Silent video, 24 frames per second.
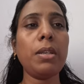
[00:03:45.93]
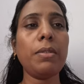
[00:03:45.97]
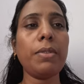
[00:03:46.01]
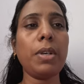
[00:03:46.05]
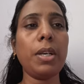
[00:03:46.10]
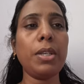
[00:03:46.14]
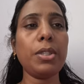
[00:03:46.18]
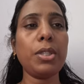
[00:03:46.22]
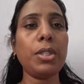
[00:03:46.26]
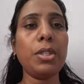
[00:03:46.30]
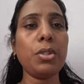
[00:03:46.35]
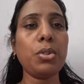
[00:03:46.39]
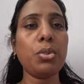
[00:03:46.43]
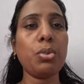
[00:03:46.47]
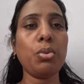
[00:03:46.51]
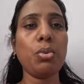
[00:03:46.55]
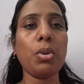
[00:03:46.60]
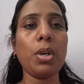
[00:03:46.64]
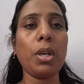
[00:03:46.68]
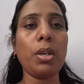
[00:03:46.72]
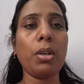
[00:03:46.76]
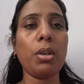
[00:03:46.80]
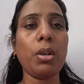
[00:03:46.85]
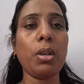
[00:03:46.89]
function is true
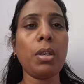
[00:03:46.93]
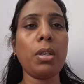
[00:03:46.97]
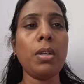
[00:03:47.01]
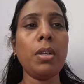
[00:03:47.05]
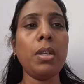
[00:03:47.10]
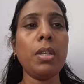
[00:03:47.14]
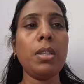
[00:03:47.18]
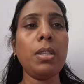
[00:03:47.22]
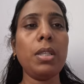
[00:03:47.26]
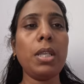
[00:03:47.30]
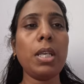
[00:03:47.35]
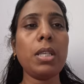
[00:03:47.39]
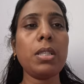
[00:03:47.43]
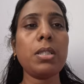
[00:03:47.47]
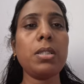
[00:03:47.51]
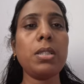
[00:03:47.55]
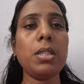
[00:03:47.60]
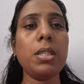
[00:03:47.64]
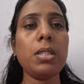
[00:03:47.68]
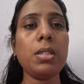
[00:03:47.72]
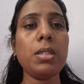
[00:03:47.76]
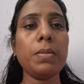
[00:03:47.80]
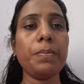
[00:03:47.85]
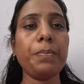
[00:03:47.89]
or not. Next
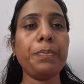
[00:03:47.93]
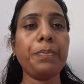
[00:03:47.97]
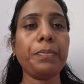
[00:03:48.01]
is